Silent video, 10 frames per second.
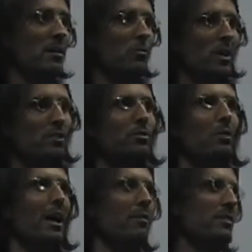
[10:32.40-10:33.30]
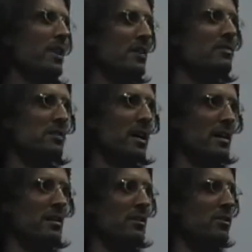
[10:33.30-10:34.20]
When you are in that
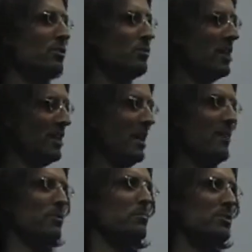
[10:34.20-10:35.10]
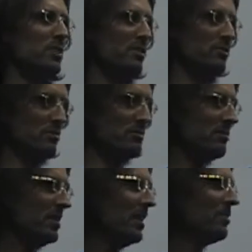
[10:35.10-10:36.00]
state, you then have the
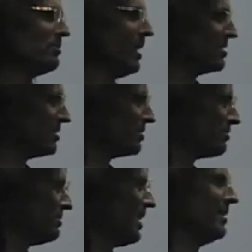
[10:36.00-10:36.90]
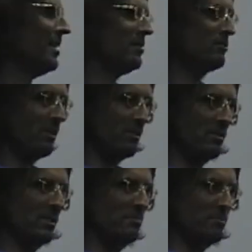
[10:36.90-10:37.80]
potential to actually create a
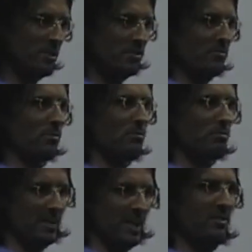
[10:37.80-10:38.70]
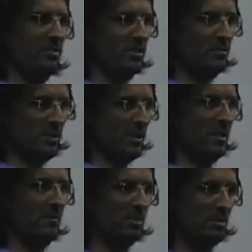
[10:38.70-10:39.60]
totally blissful relationship with
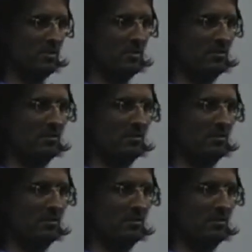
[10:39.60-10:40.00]
another person